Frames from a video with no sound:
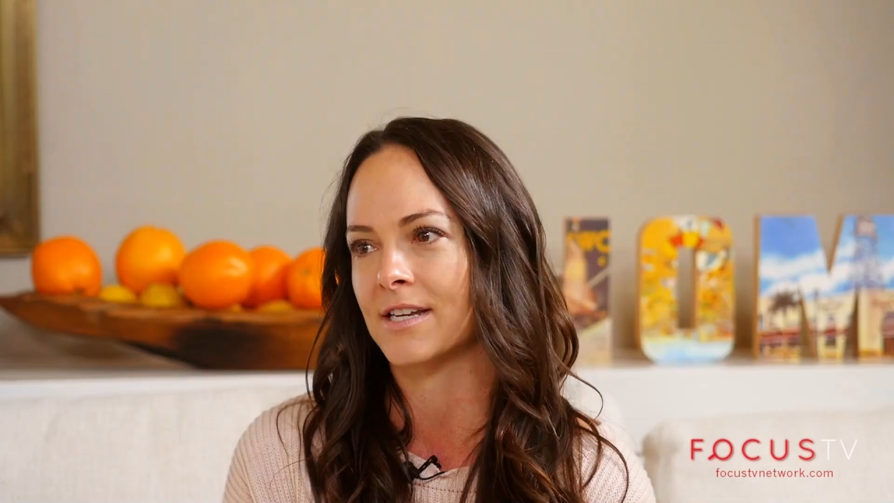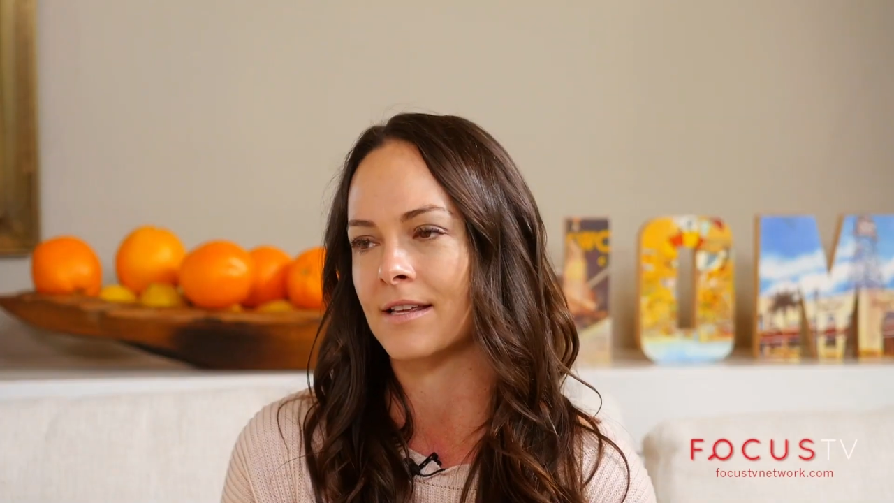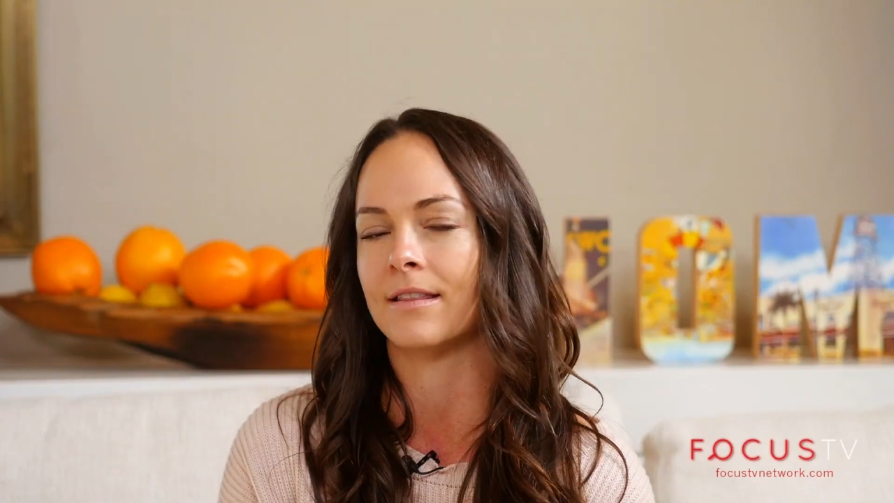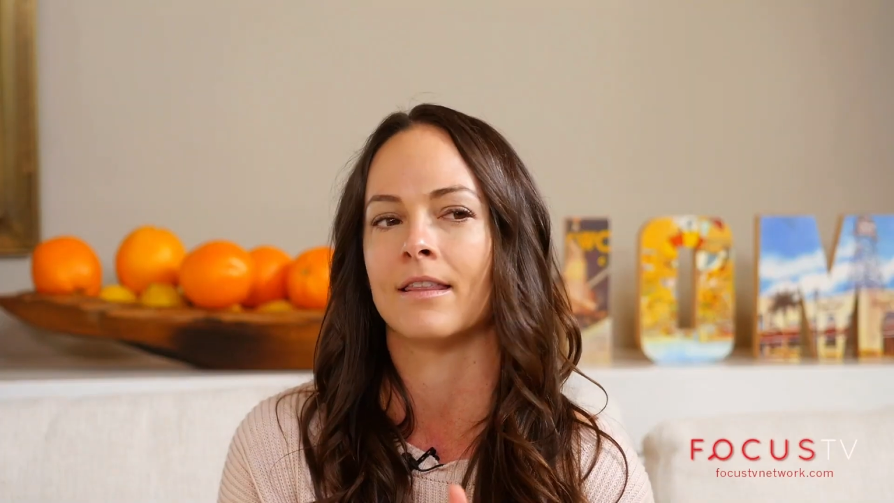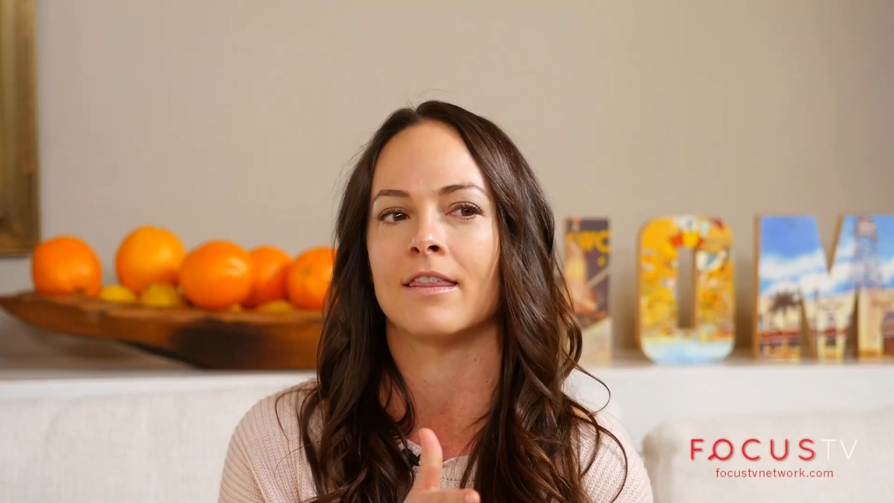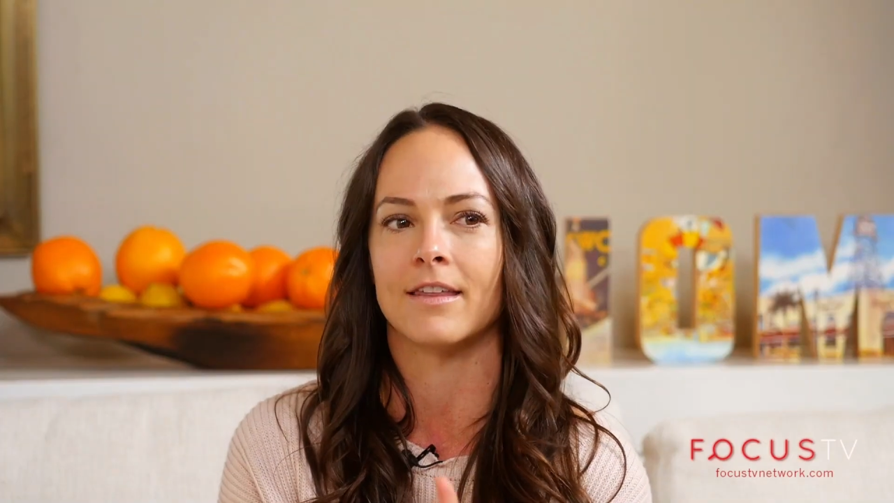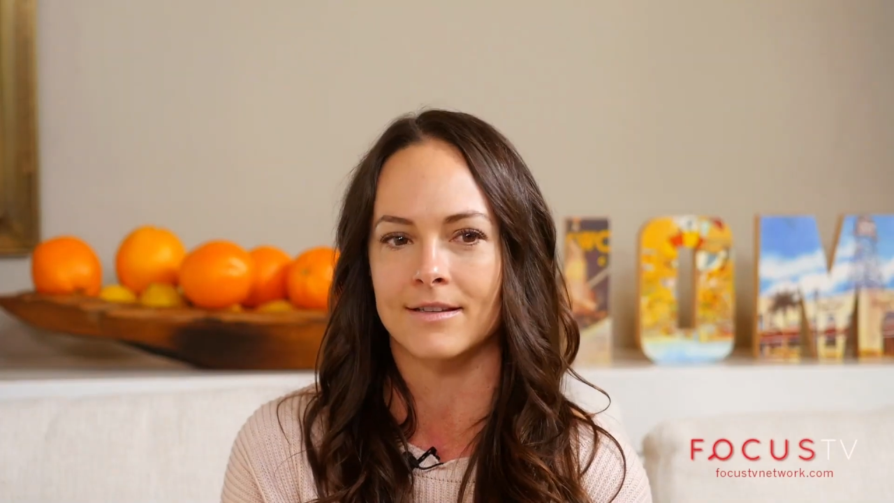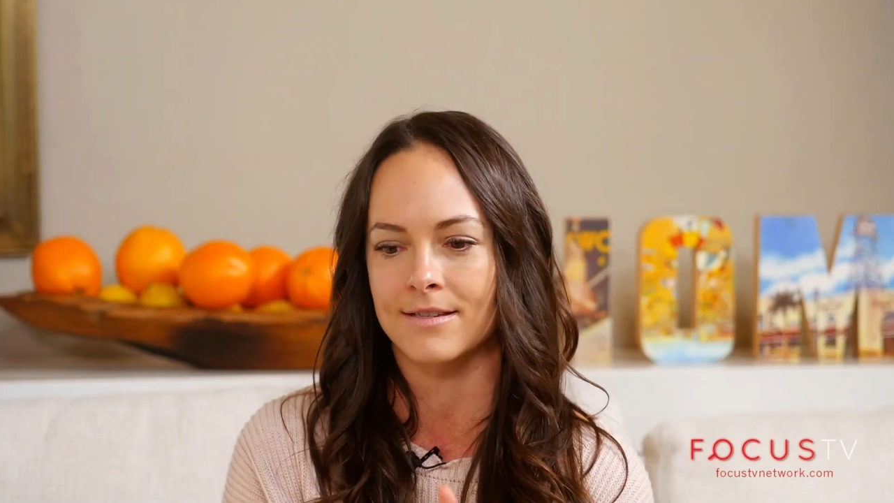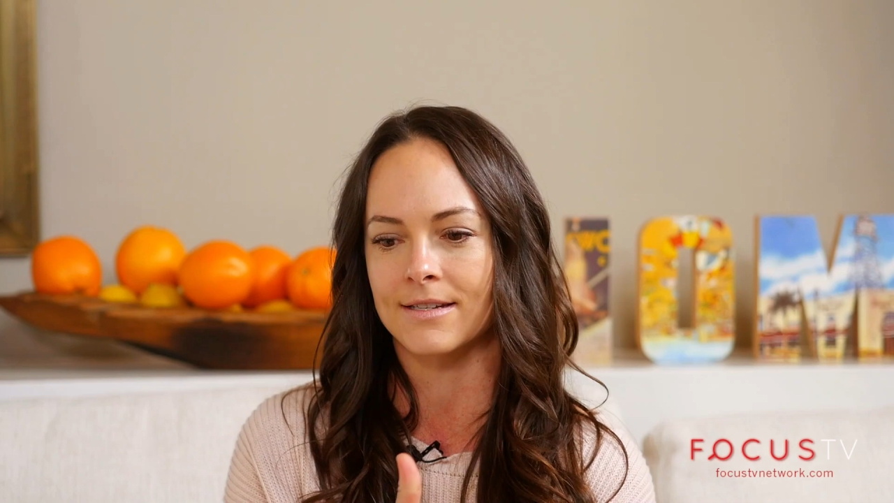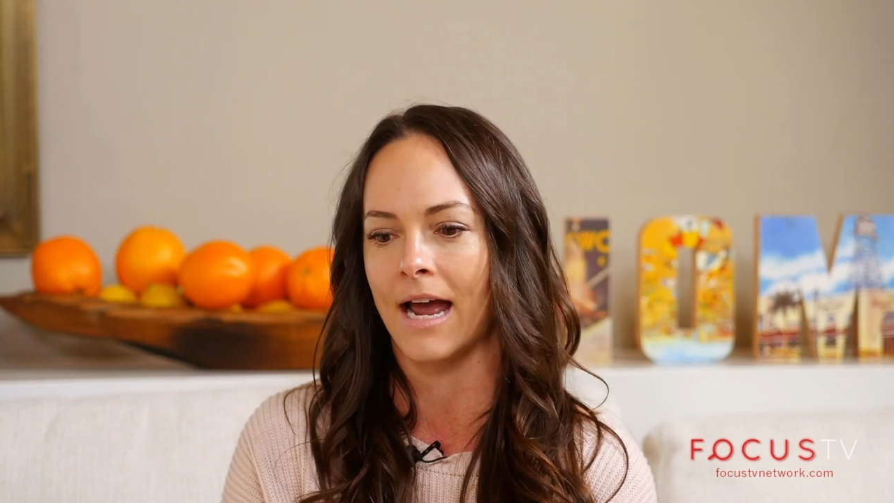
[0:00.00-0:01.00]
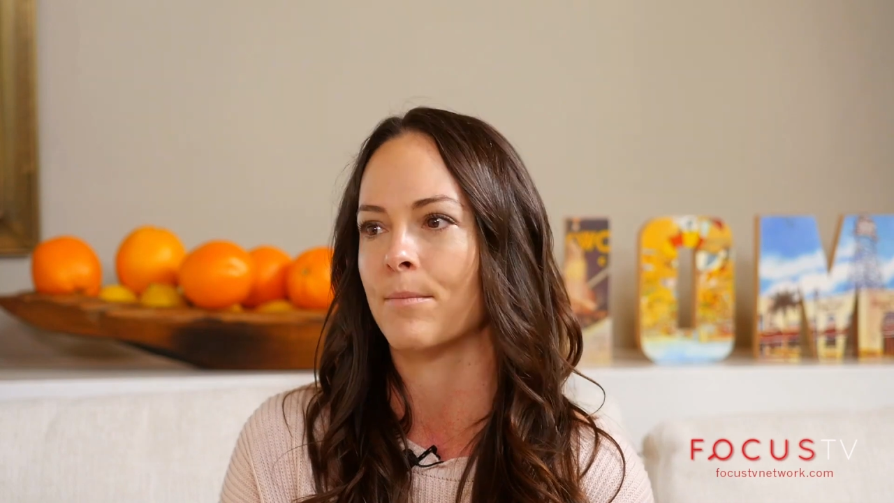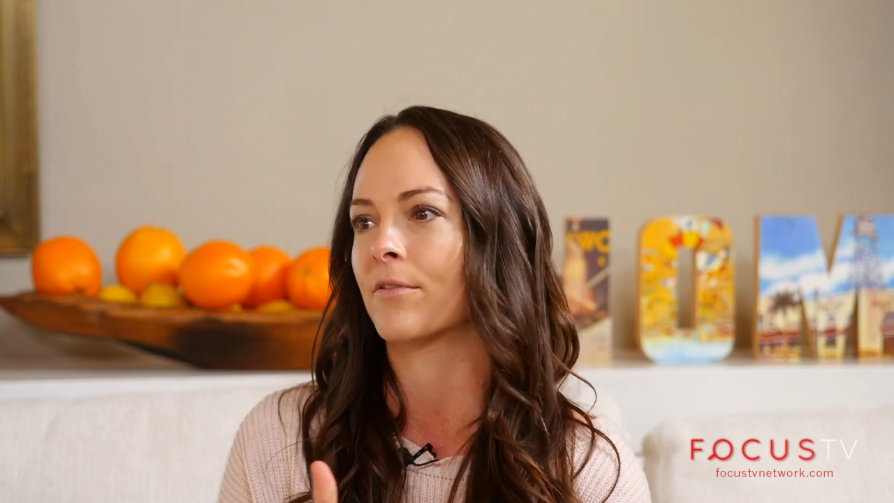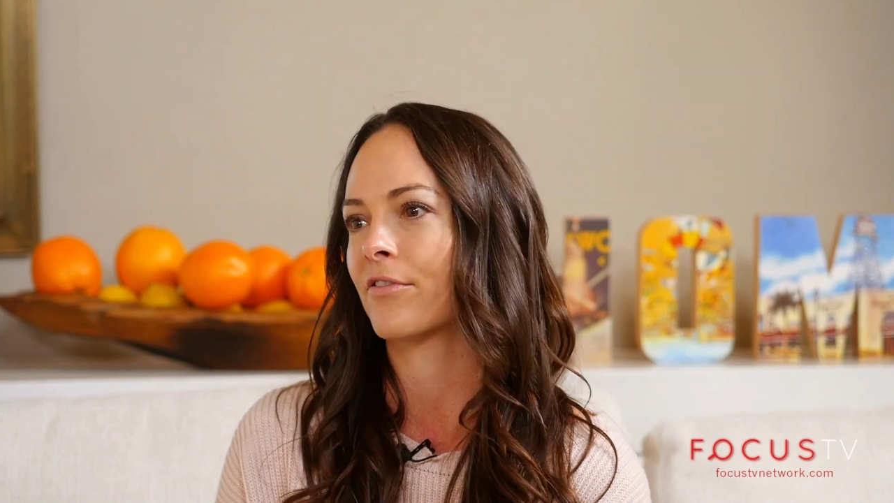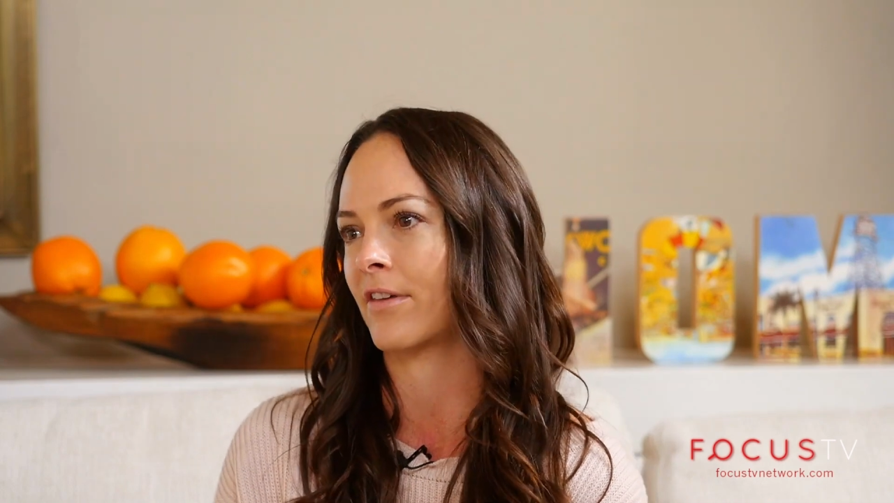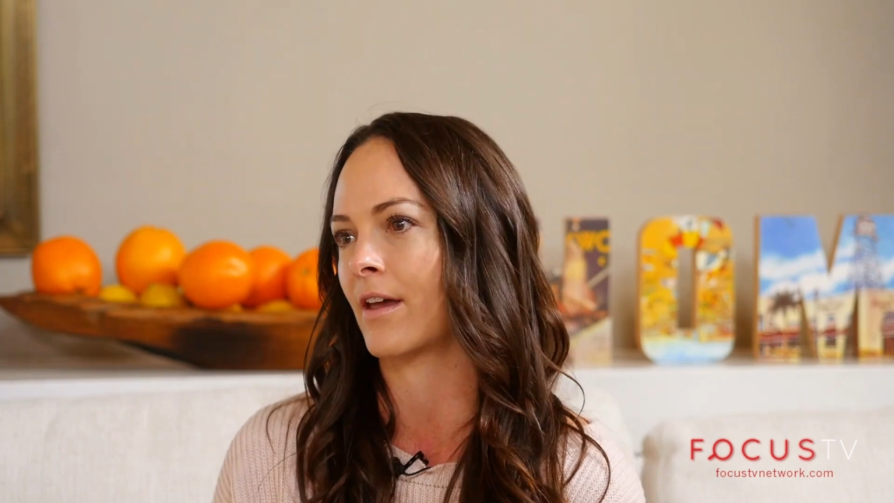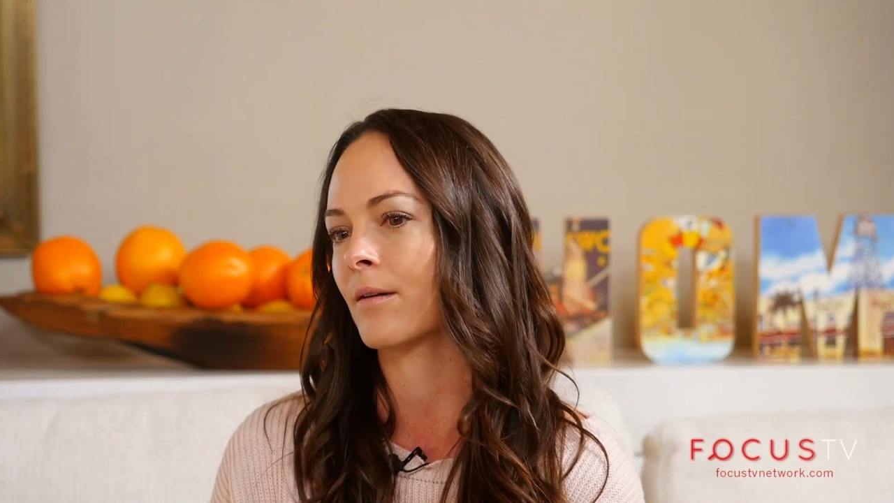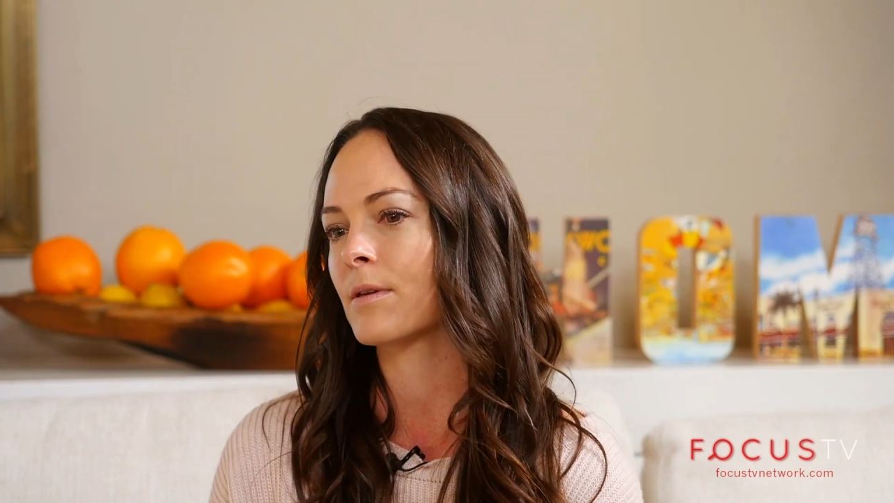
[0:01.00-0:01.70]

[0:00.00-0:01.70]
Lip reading: to eat this type of thing